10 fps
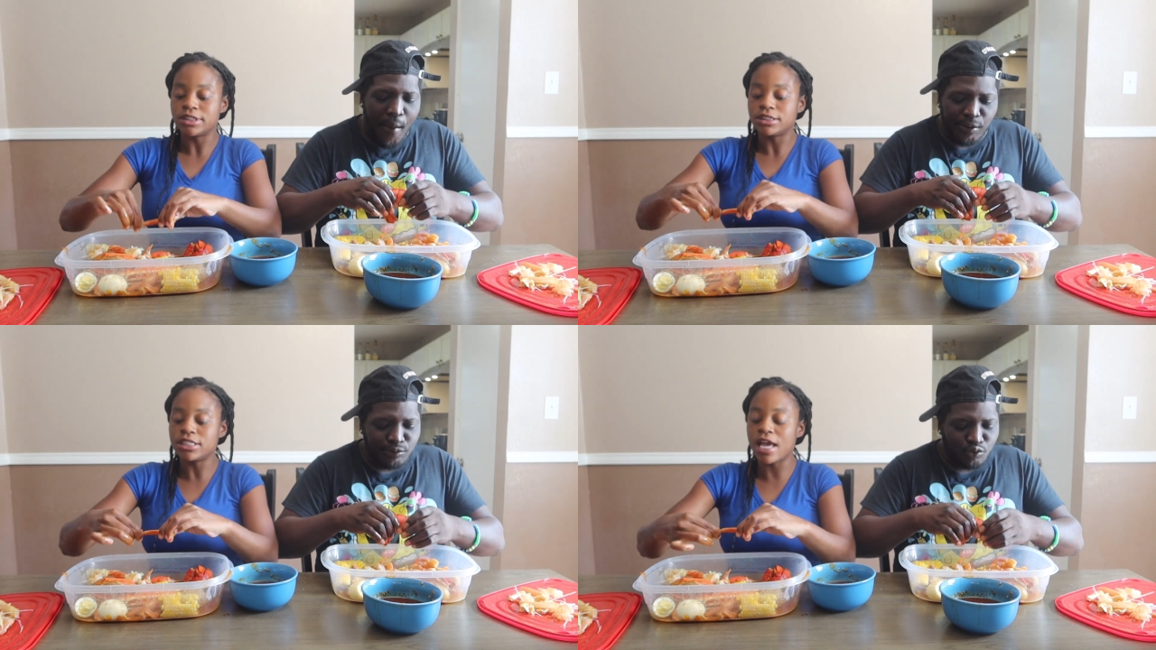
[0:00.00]

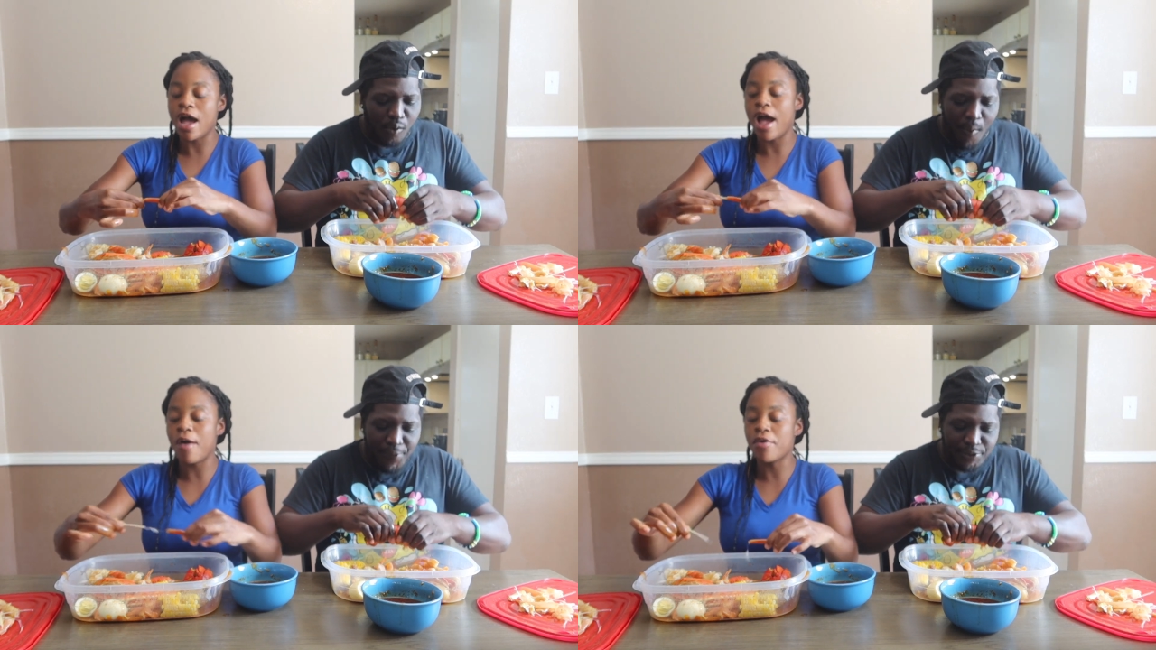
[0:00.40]

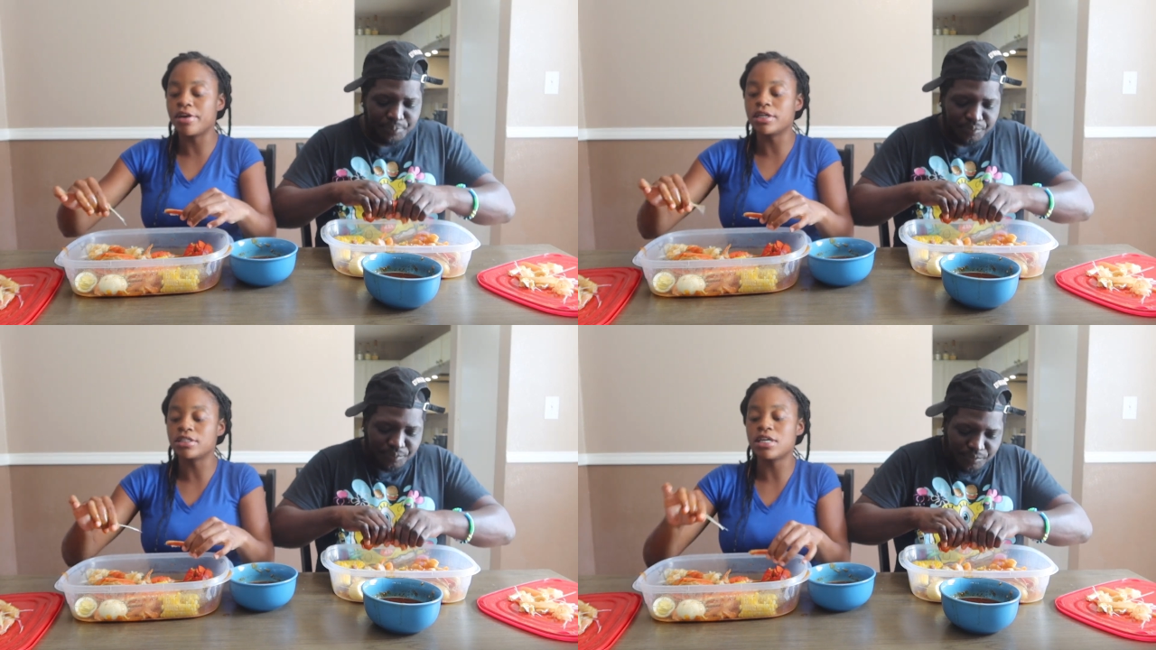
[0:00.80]
Speaker 1: yeah, I want
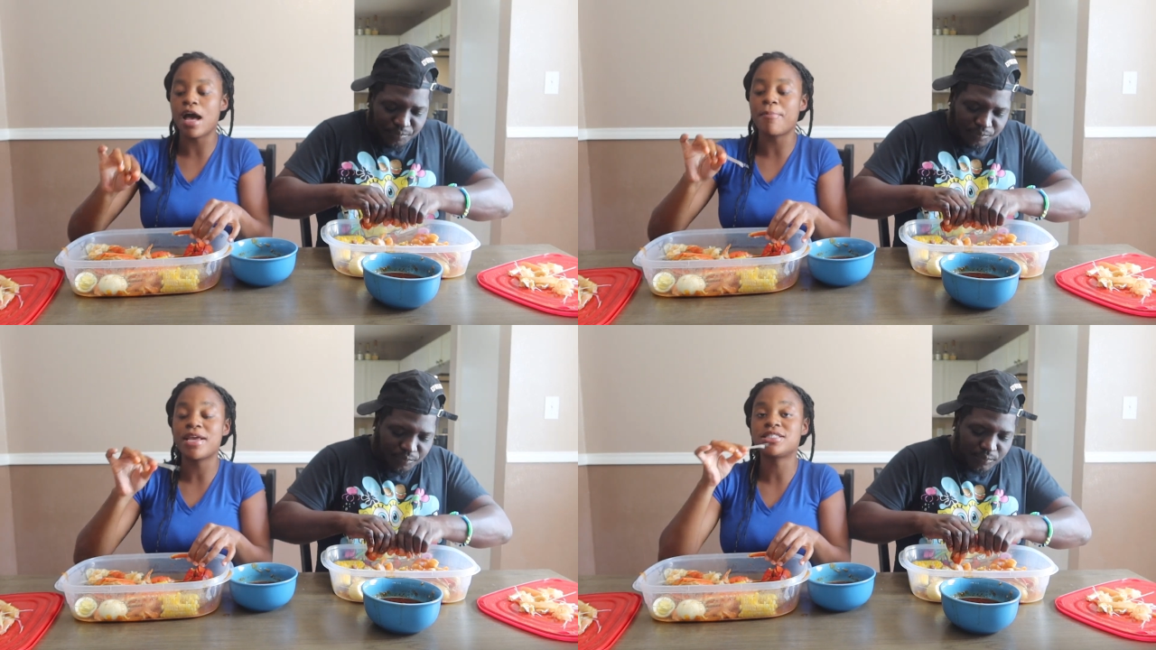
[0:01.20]
to.
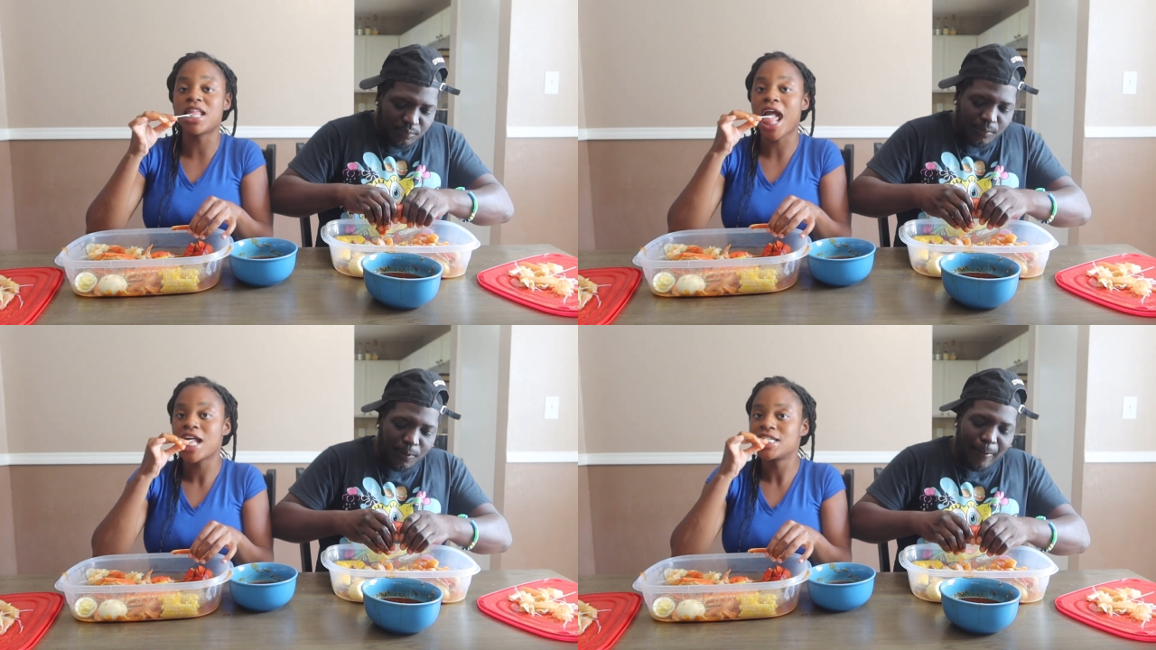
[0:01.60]
Yeah,
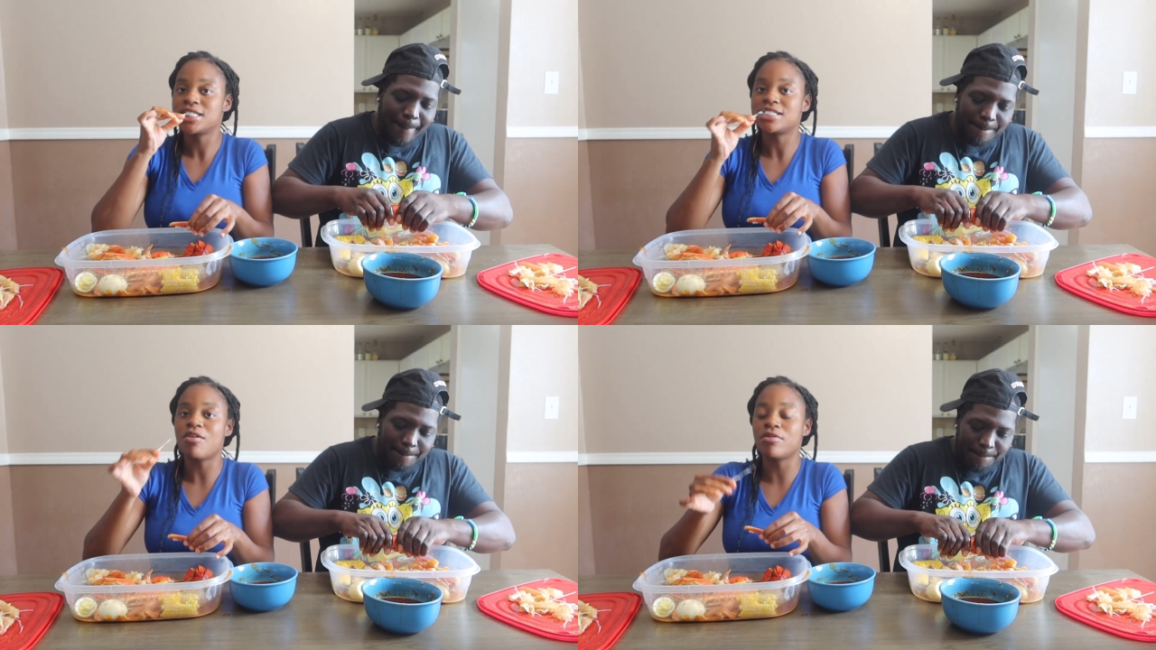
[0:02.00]
basically.
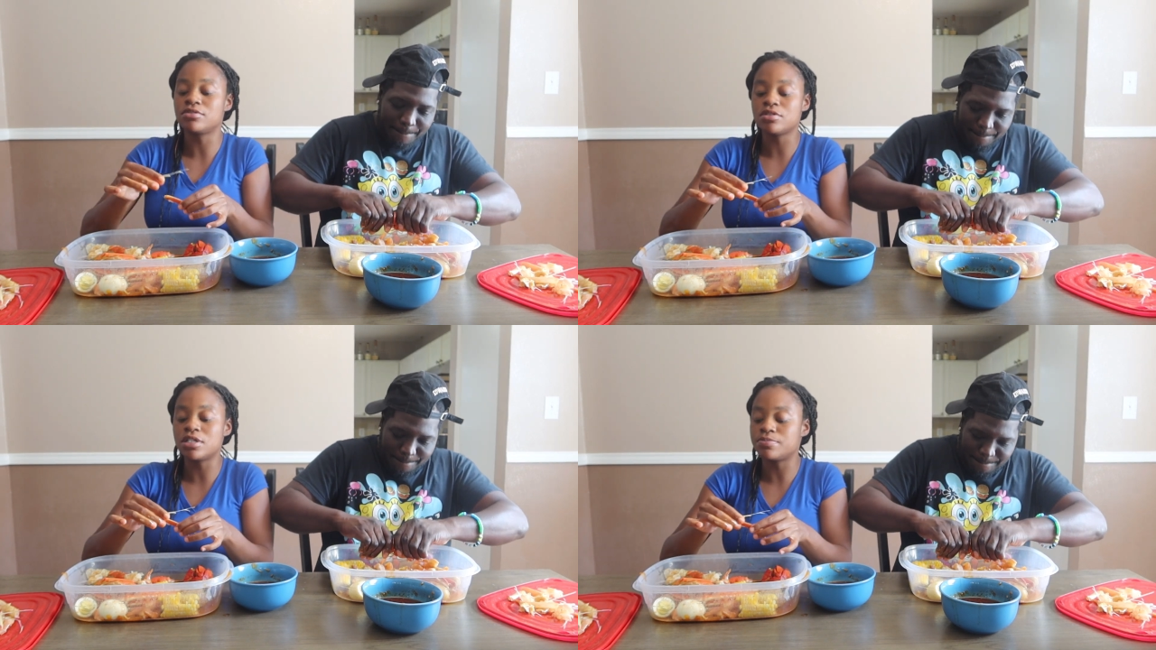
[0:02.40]
I
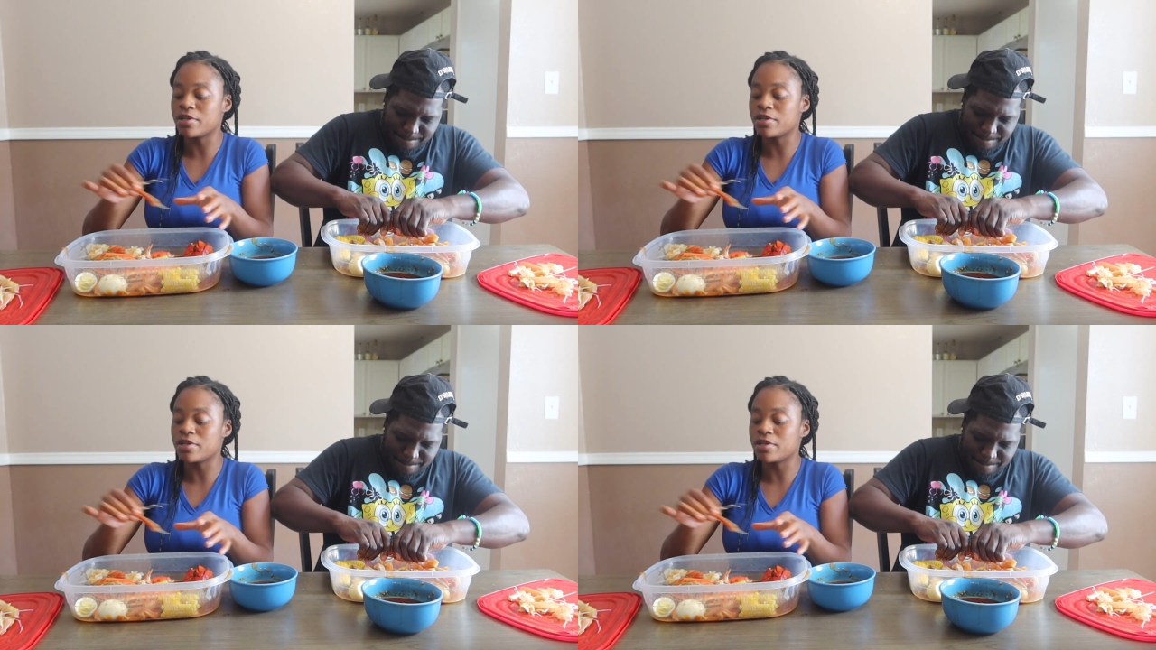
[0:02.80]
want to do this